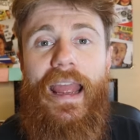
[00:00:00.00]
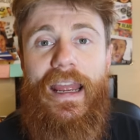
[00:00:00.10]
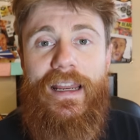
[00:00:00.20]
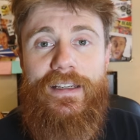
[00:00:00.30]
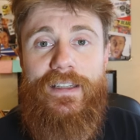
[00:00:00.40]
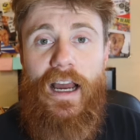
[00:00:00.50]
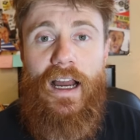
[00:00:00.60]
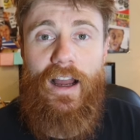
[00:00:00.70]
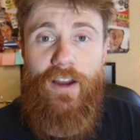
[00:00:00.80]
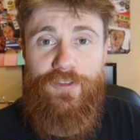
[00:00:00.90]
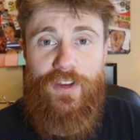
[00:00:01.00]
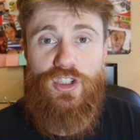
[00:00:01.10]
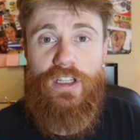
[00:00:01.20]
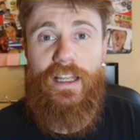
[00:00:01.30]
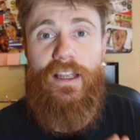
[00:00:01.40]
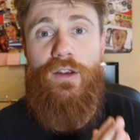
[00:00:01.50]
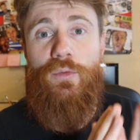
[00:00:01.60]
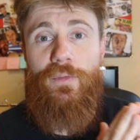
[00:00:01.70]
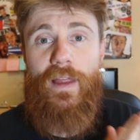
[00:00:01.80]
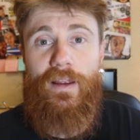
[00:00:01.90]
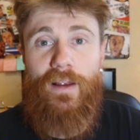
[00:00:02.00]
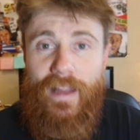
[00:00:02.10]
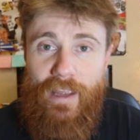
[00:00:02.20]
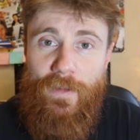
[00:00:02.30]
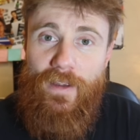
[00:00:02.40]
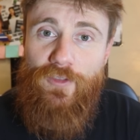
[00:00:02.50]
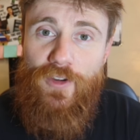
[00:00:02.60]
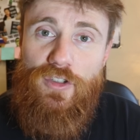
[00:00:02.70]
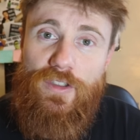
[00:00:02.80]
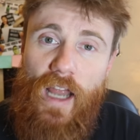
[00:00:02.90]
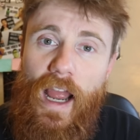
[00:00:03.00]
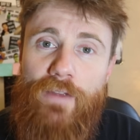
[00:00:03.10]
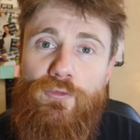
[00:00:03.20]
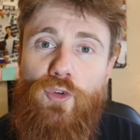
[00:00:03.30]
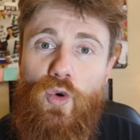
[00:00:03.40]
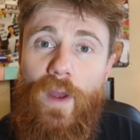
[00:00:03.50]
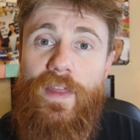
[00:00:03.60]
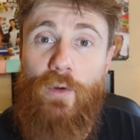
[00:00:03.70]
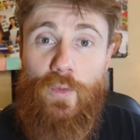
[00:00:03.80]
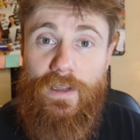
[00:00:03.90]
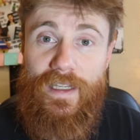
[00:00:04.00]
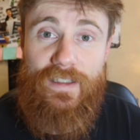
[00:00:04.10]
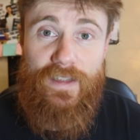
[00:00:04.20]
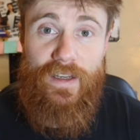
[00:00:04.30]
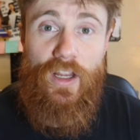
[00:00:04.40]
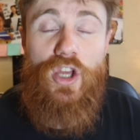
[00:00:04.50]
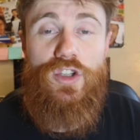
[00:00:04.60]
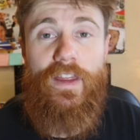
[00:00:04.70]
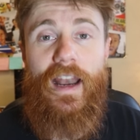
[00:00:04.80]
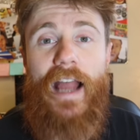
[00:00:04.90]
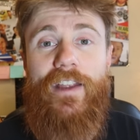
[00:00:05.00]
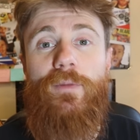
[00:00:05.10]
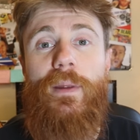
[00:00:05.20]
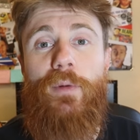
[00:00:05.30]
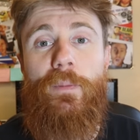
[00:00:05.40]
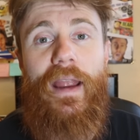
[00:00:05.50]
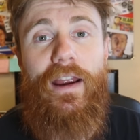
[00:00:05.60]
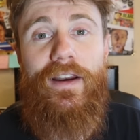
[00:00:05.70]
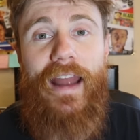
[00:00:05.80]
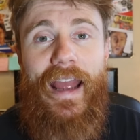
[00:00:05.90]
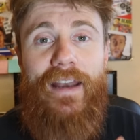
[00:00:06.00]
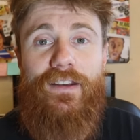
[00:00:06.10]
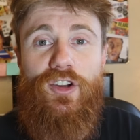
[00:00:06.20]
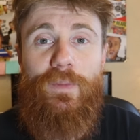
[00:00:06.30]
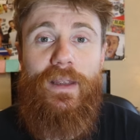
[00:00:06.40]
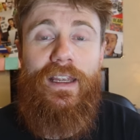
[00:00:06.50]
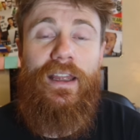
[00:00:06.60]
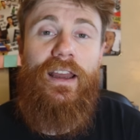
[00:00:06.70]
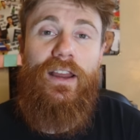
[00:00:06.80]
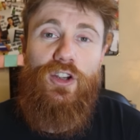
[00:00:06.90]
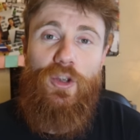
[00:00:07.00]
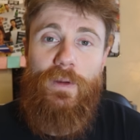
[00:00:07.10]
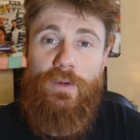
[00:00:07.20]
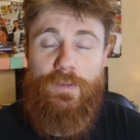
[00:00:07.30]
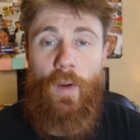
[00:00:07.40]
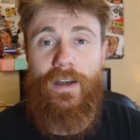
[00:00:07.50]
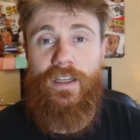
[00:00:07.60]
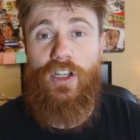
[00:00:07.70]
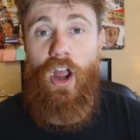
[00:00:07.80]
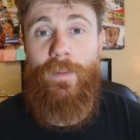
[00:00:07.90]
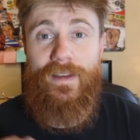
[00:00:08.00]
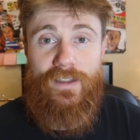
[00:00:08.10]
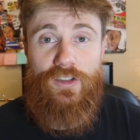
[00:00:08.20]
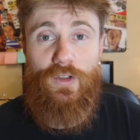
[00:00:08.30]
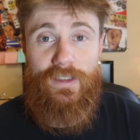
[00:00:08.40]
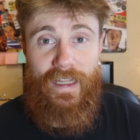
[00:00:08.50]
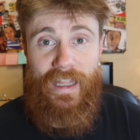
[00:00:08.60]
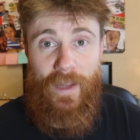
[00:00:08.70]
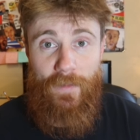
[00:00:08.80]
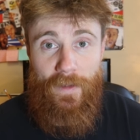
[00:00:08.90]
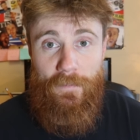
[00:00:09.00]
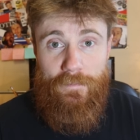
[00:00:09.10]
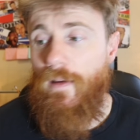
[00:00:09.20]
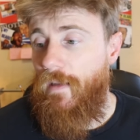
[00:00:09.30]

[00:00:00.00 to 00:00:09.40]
And officially, they gave me an official time for when they would release it so that I could be prepared and could be responding to comments as soon as they came in.